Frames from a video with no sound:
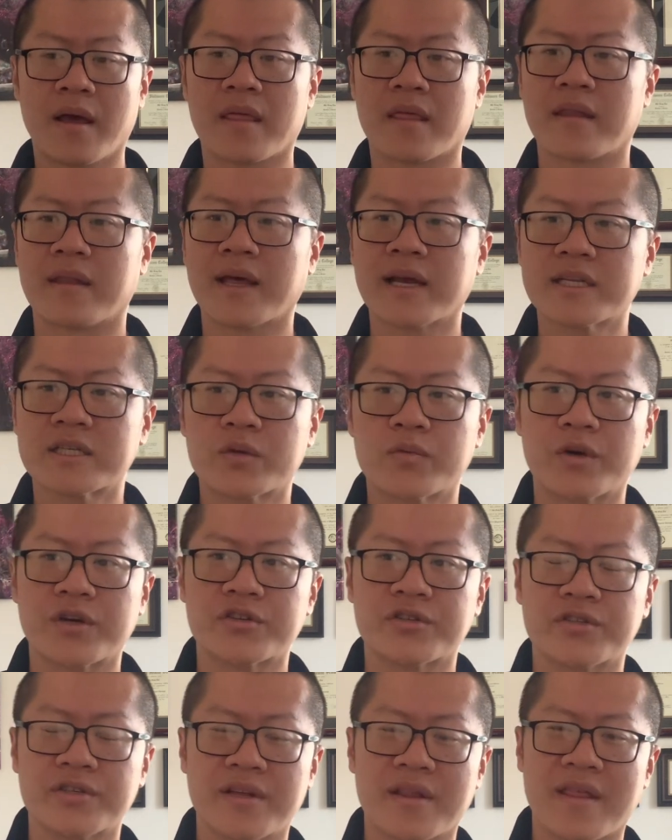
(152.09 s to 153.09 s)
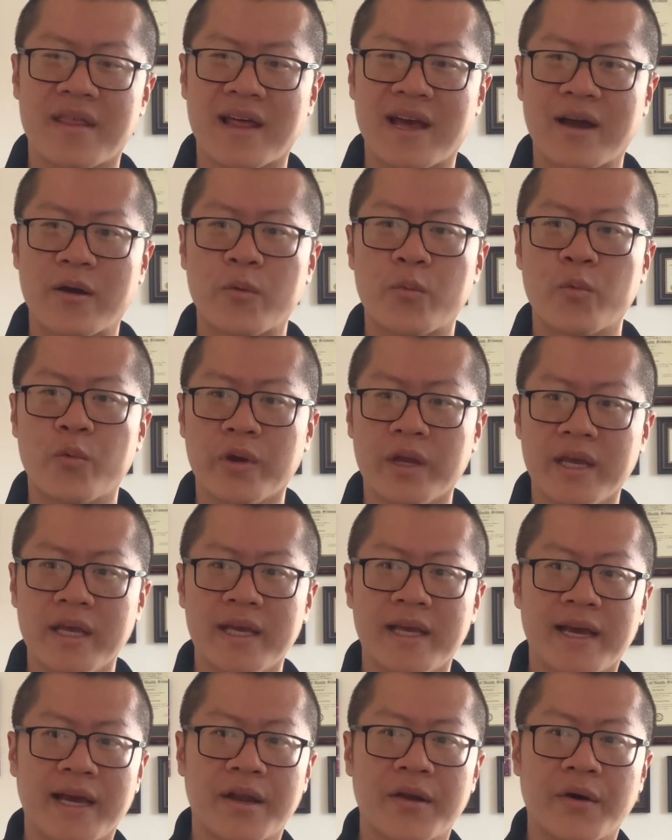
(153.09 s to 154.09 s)
The next question that we
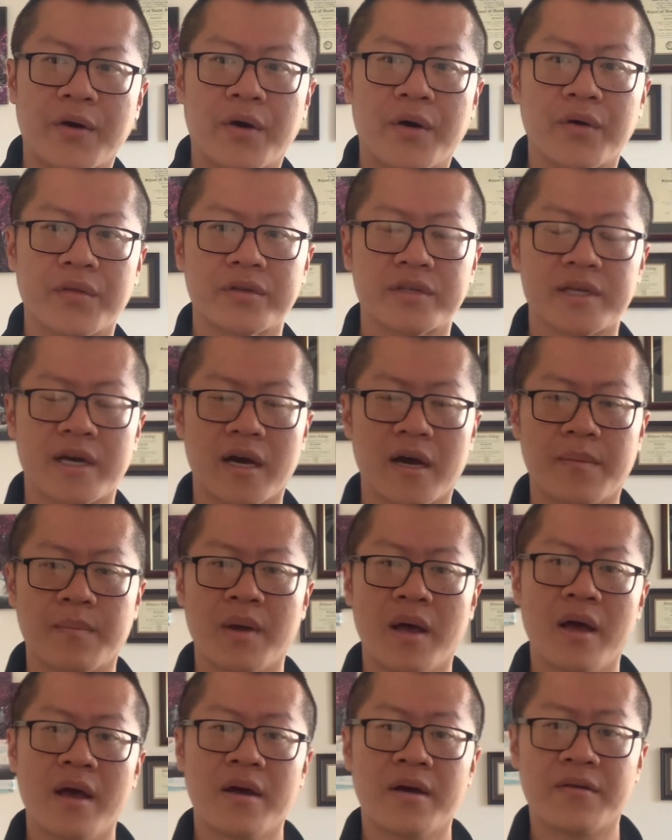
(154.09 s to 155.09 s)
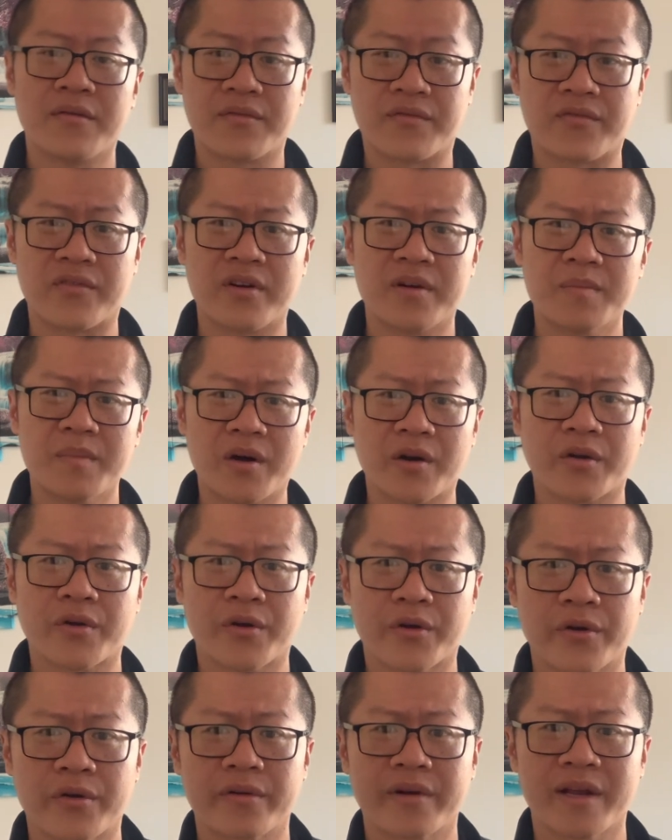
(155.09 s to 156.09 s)
get all the time from our
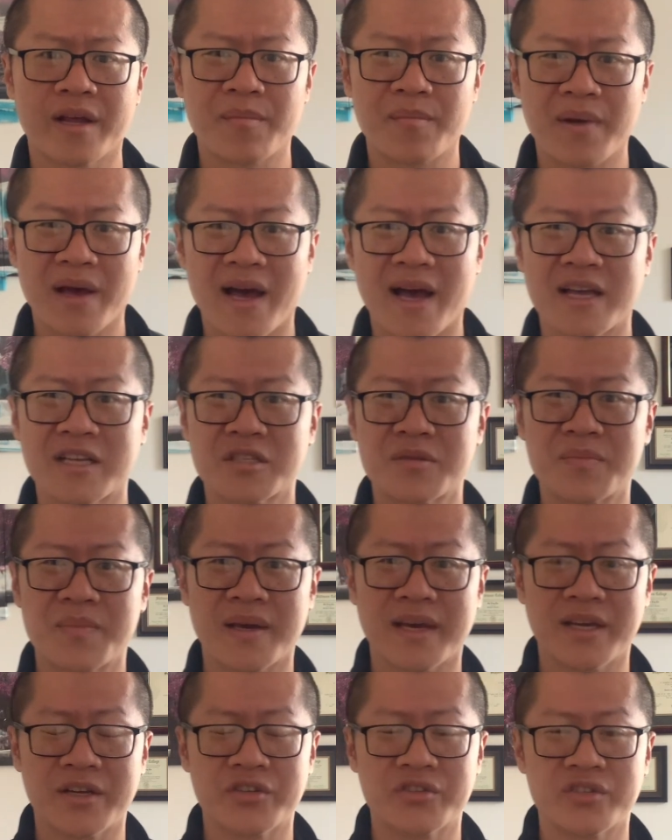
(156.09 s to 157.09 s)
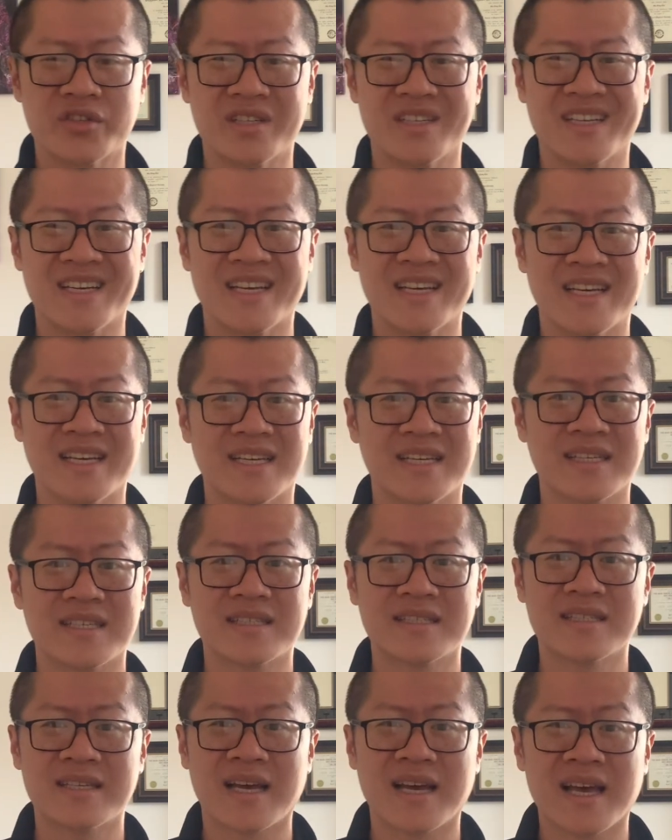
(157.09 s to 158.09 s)
current and past patient
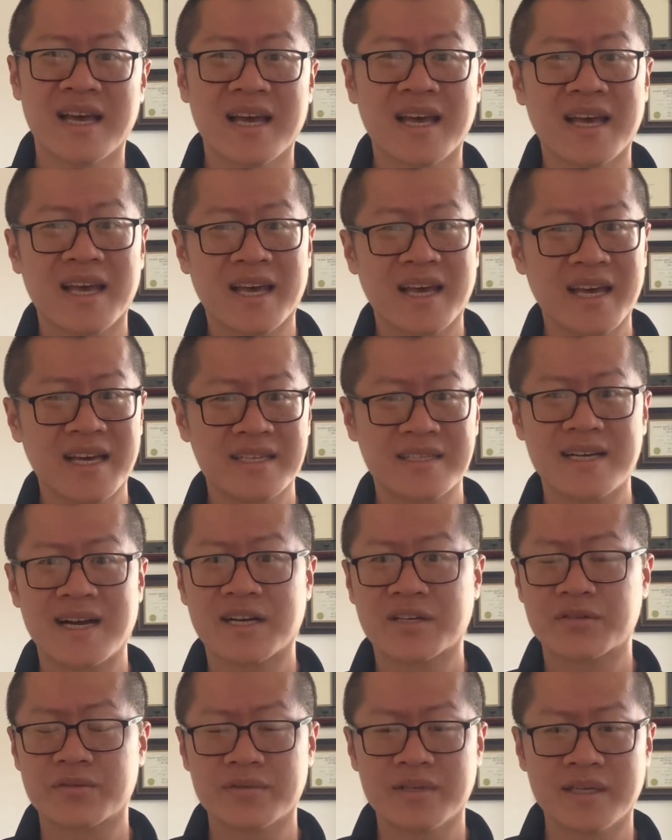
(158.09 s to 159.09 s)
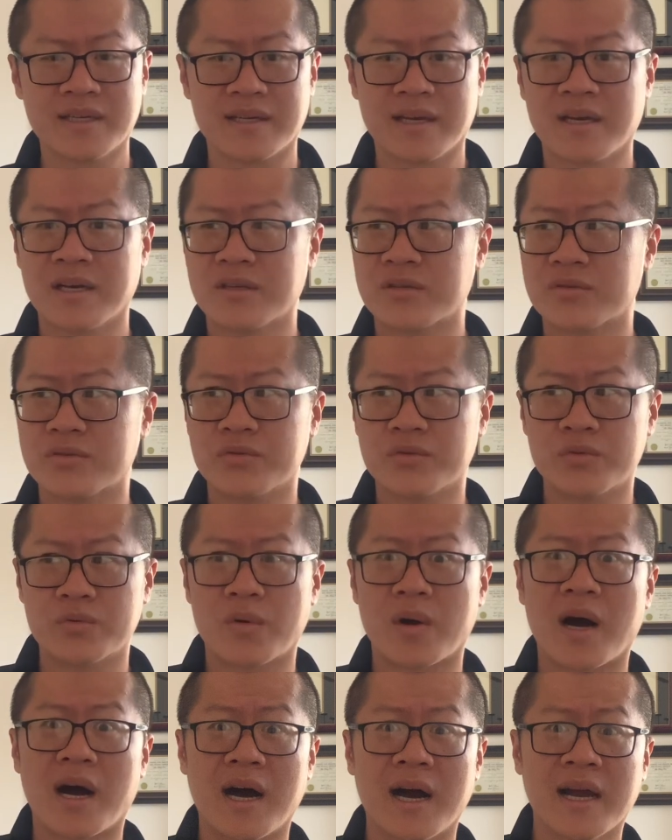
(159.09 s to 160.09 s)
is, hey, Dr. Lin,
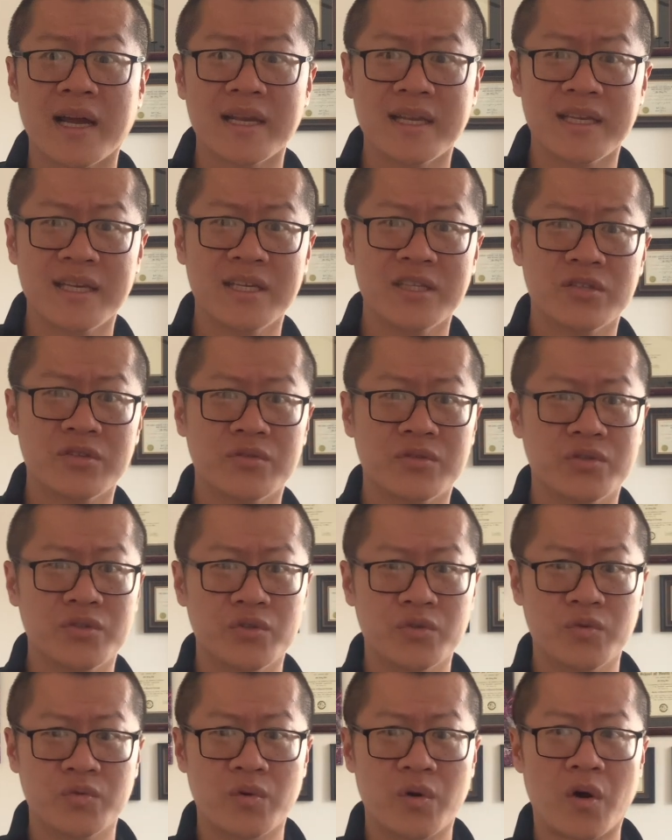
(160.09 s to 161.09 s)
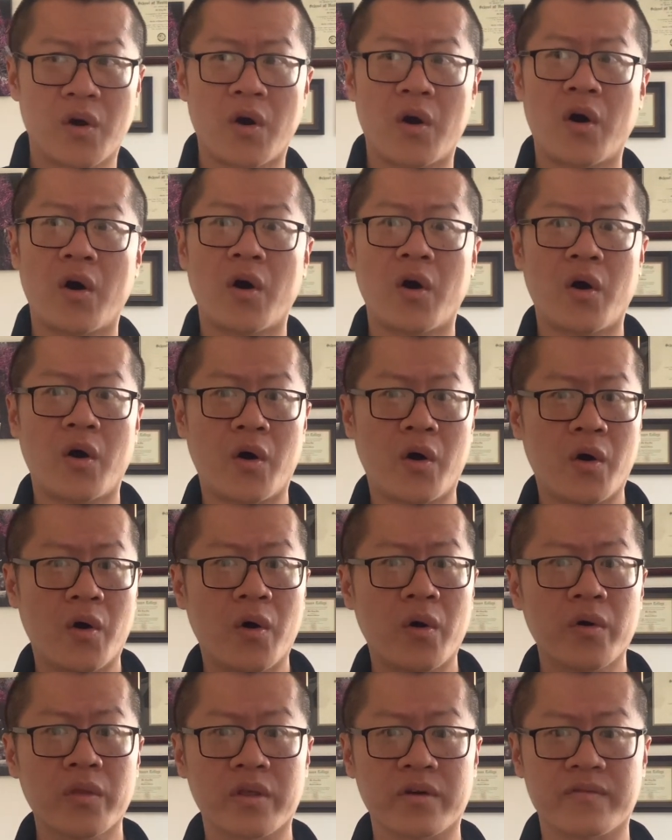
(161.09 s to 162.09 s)
do I need to do
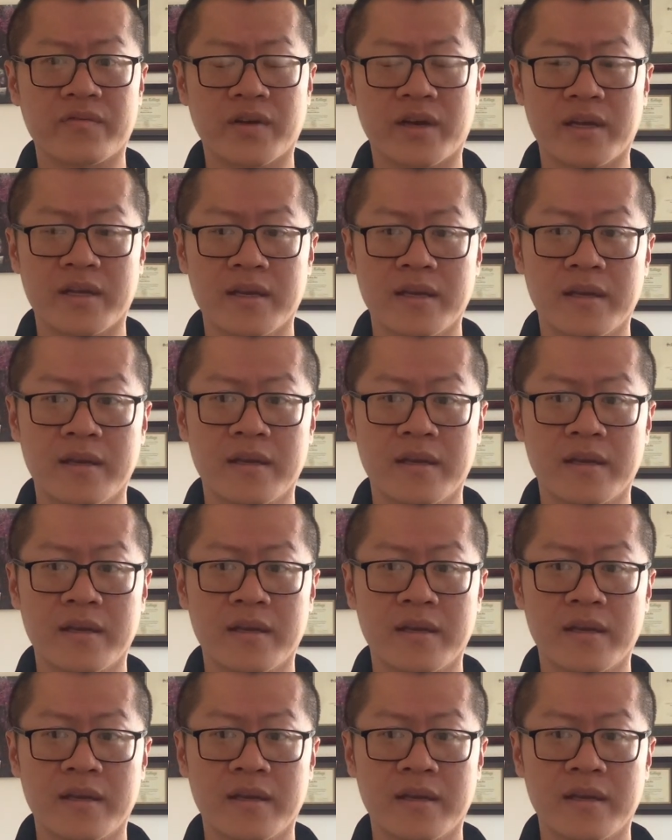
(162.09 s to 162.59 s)
all of it?